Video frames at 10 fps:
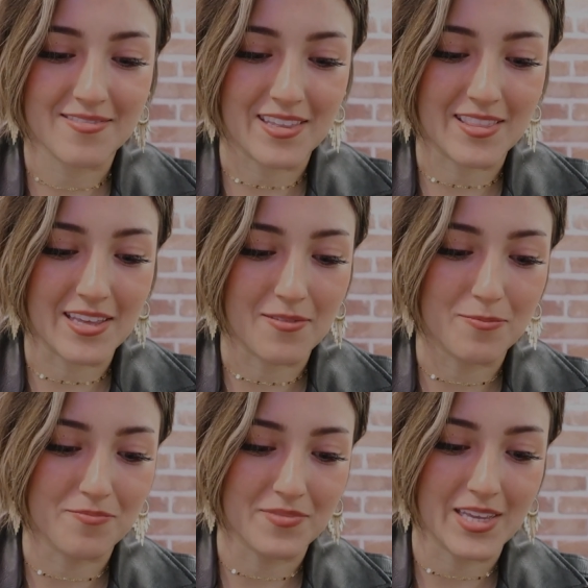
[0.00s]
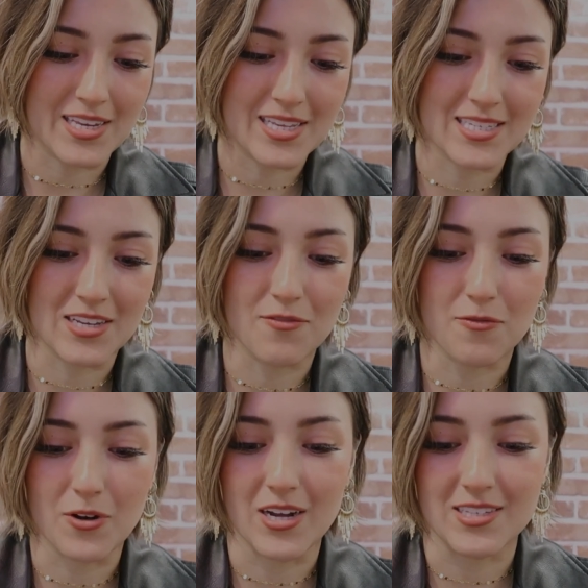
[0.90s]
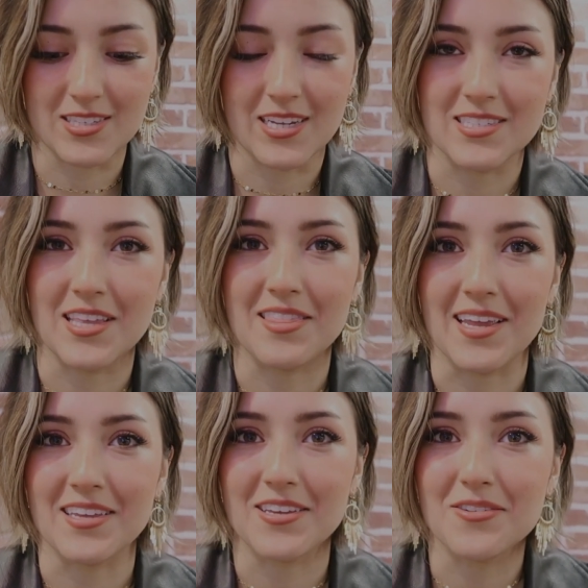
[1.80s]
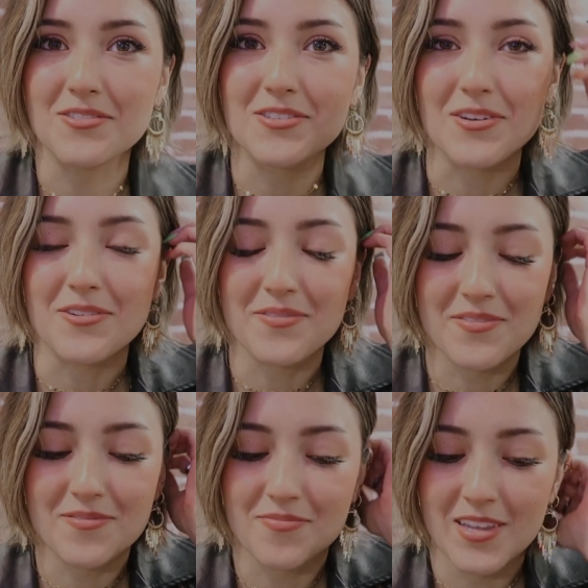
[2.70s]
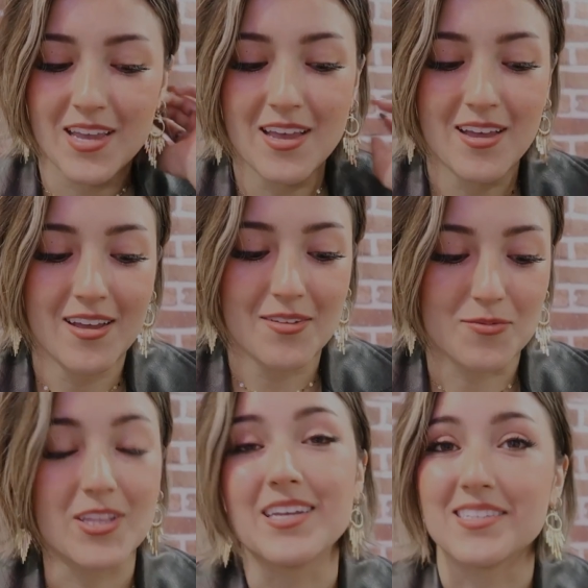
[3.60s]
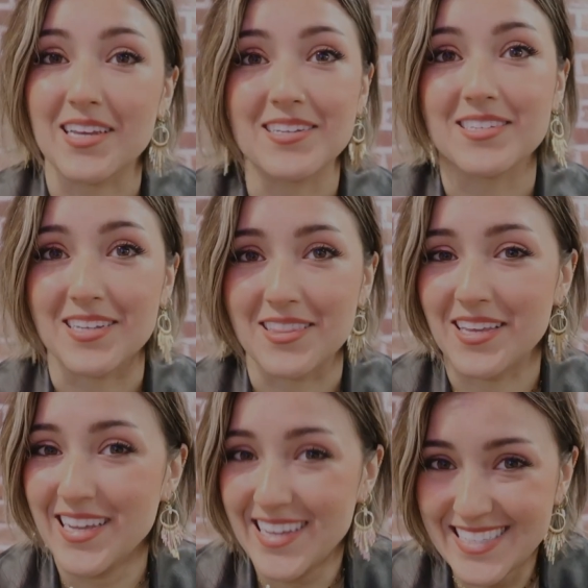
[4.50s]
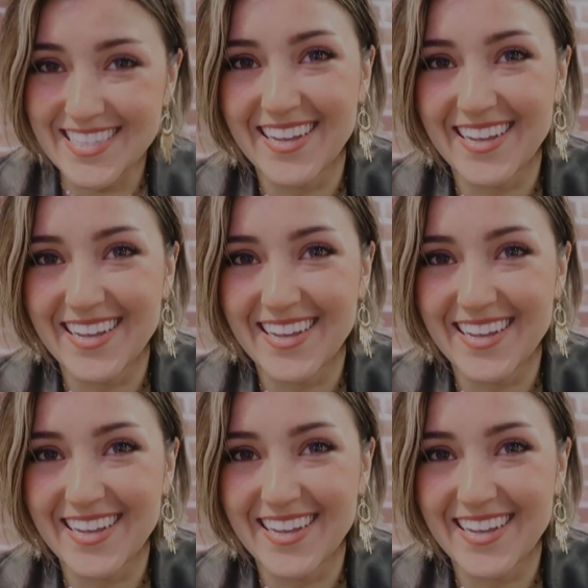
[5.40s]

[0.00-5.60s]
that they that he did for us like as a thank you. So I'm really excited to eat this.